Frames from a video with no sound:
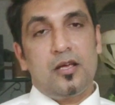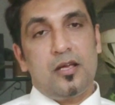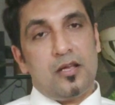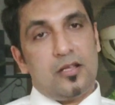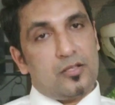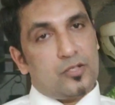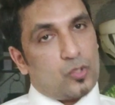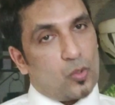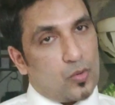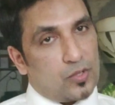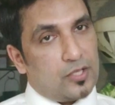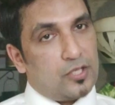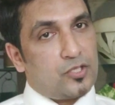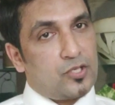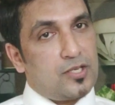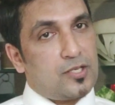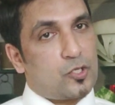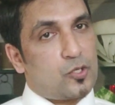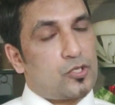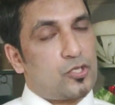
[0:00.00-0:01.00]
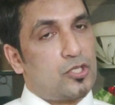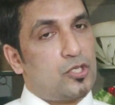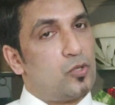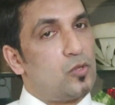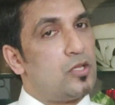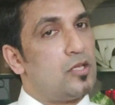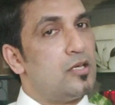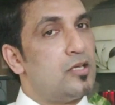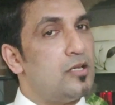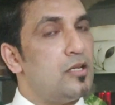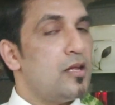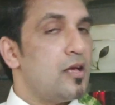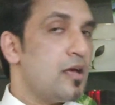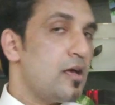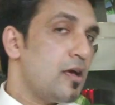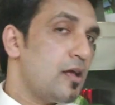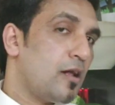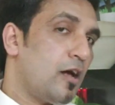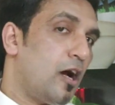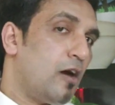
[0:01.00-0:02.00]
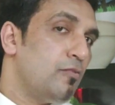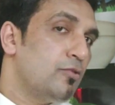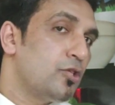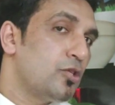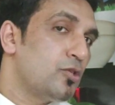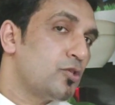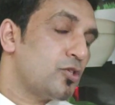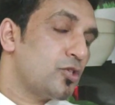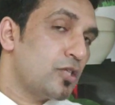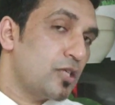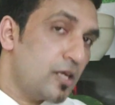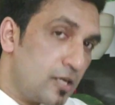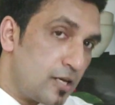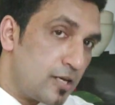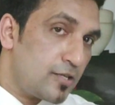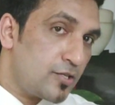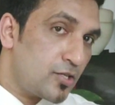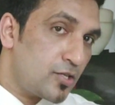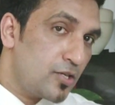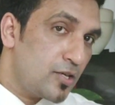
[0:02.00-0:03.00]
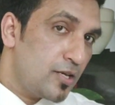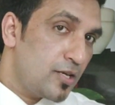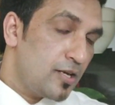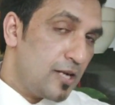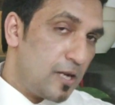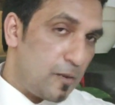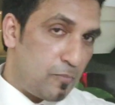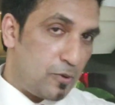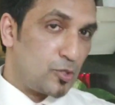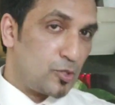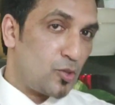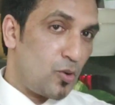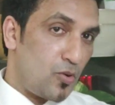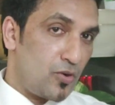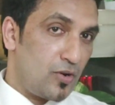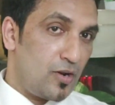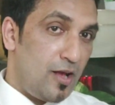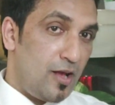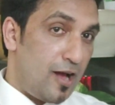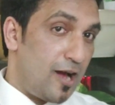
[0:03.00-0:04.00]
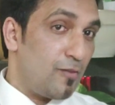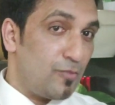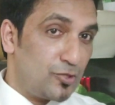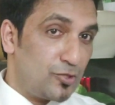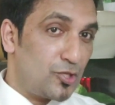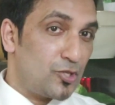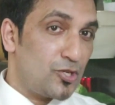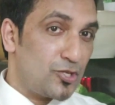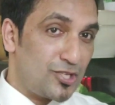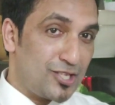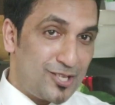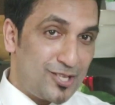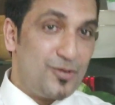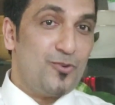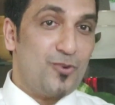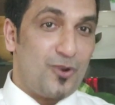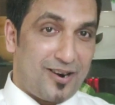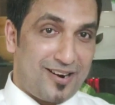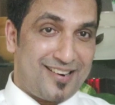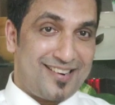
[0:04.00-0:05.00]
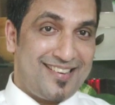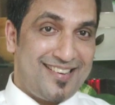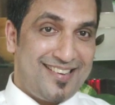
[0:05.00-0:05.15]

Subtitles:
So this interest you learn and how much interesting it is depends on how much interesting you are